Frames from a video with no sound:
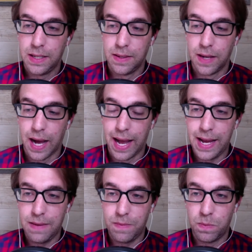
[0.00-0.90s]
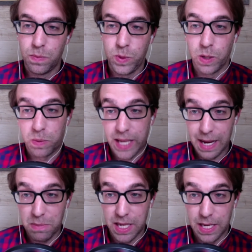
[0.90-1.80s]
I,
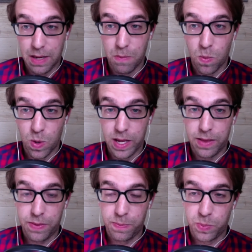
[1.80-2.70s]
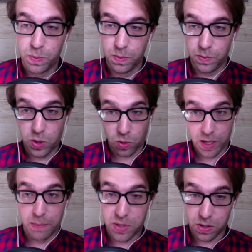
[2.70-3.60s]
came to him with
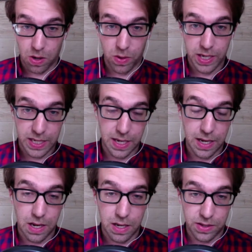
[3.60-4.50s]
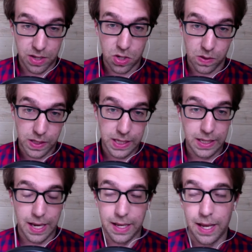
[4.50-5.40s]
scripts already done, essentially.
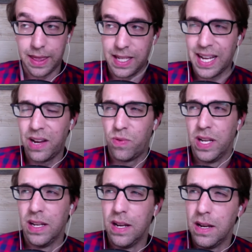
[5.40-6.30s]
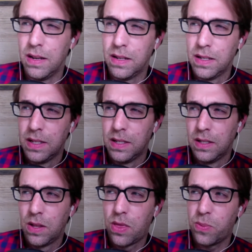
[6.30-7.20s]
I think I had written
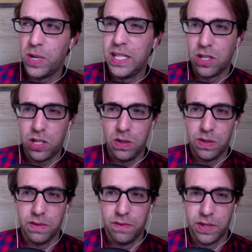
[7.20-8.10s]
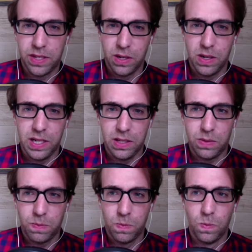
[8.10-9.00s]
3 issues of the
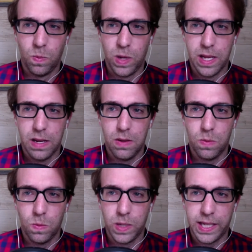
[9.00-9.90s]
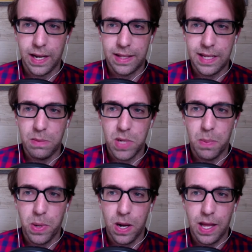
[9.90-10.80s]
series when we kind of teamed
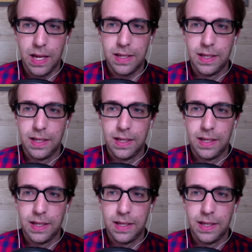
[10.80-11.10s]
up on it.